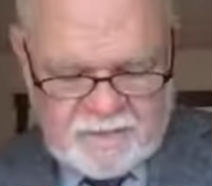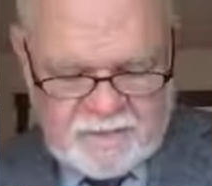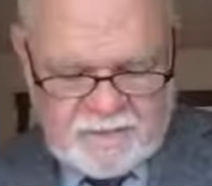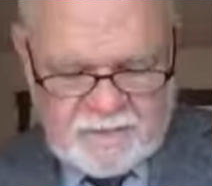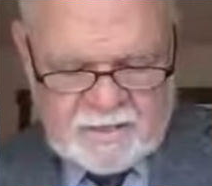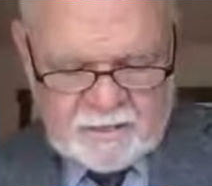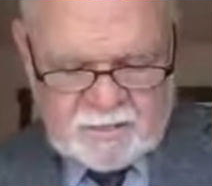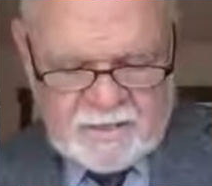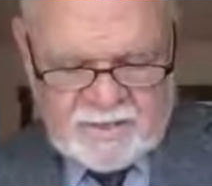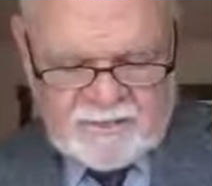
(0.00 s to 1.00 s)
He told
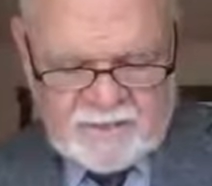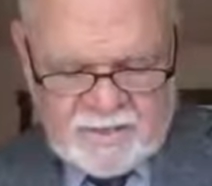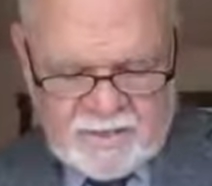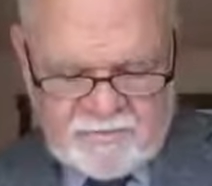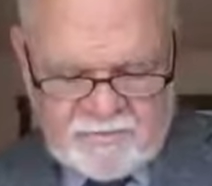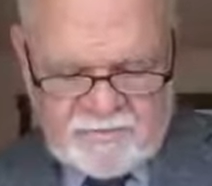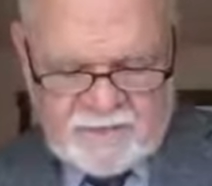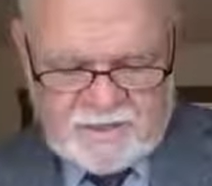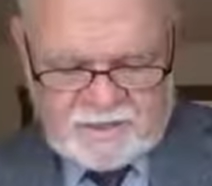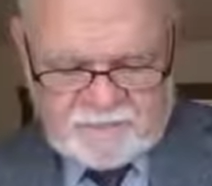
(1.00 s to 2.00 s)
me everything I've ever
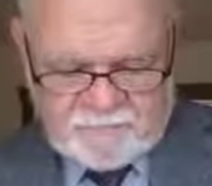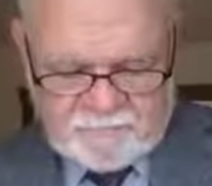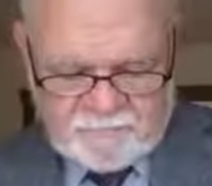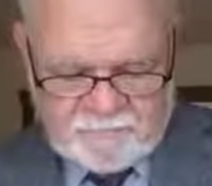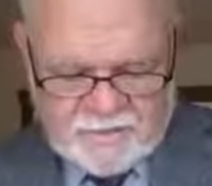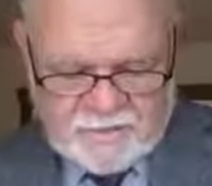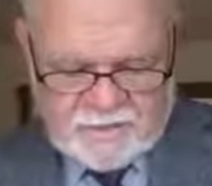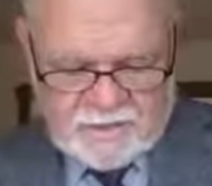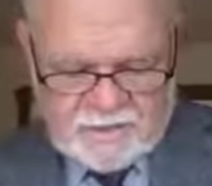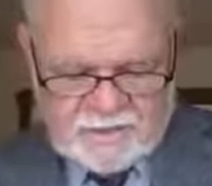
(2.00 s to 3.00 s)
done.
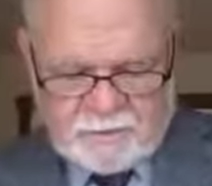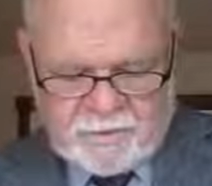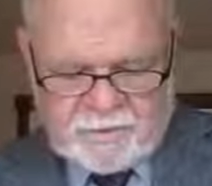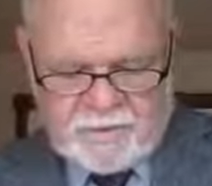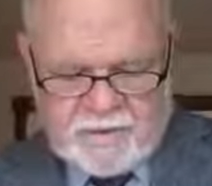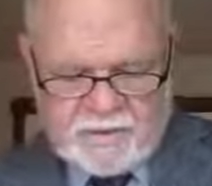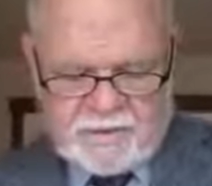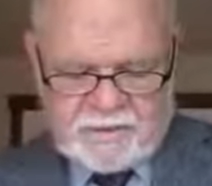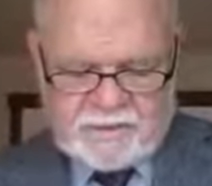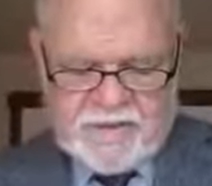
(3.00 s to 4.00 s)
So when the
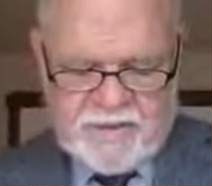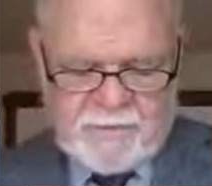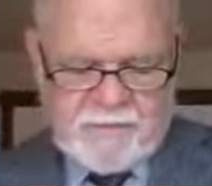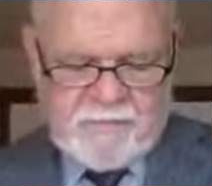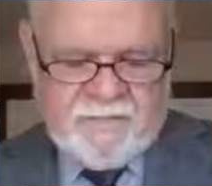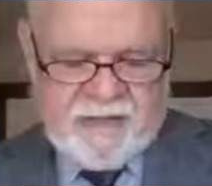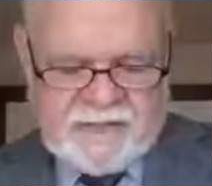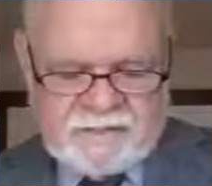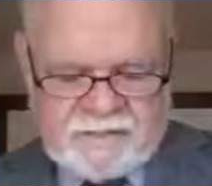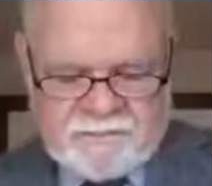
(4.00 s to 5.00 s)
Samaritans came to him, they
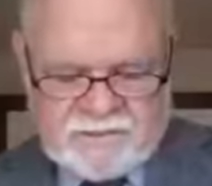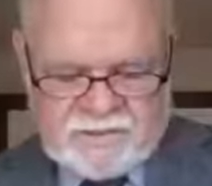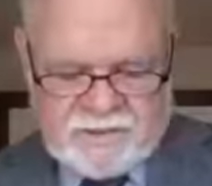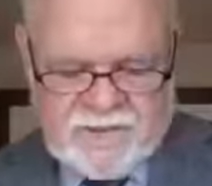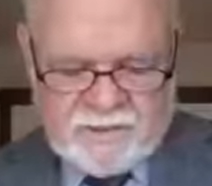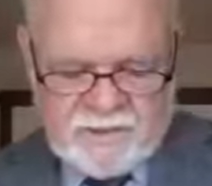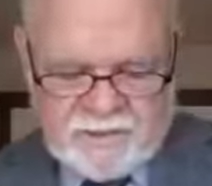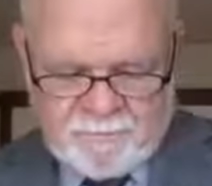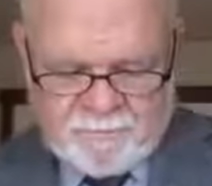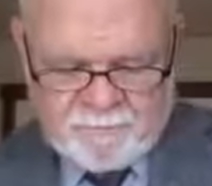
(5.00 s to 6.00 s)
asked him to stay with
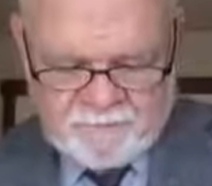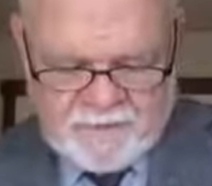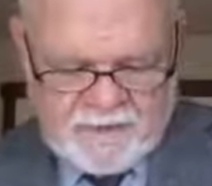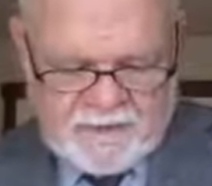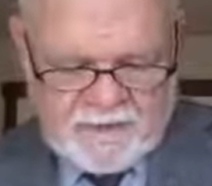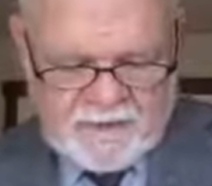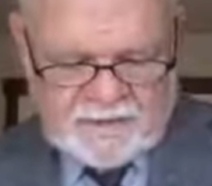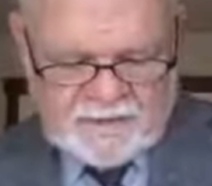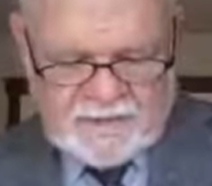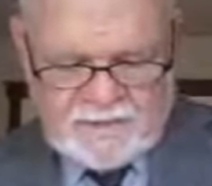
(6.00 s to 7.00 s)
them. And he
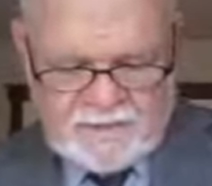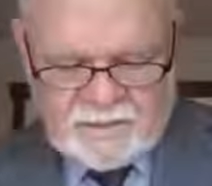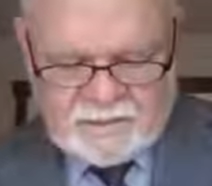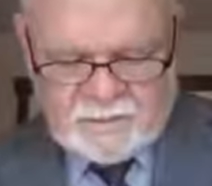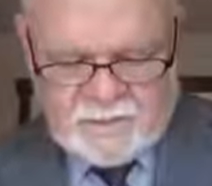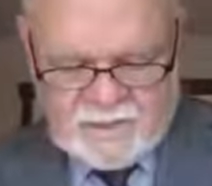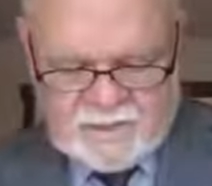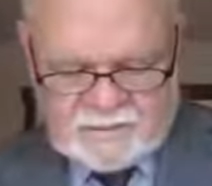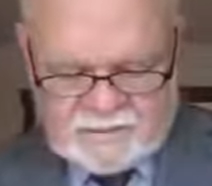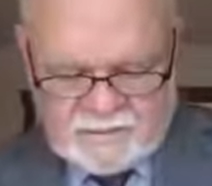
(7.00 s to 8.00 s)
stayed there 2
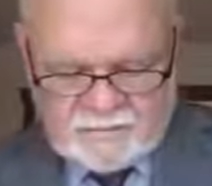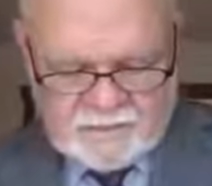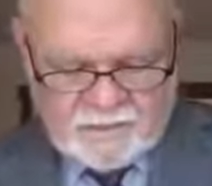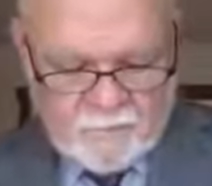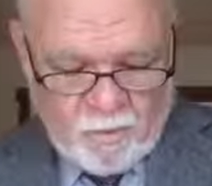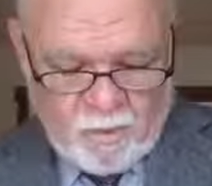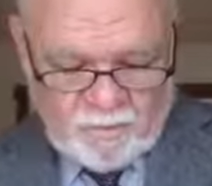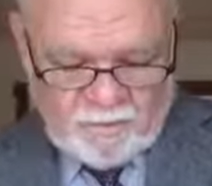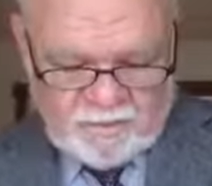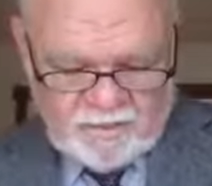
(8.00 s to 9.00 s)
days, and many more
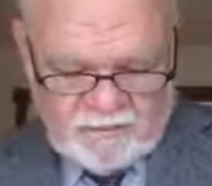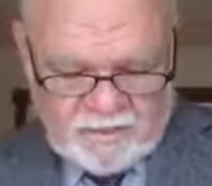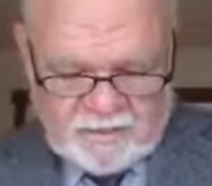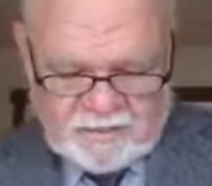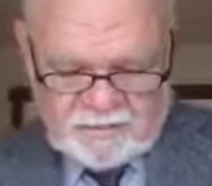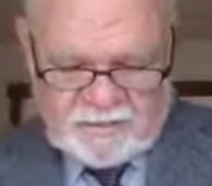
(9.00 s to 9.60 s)
believed because of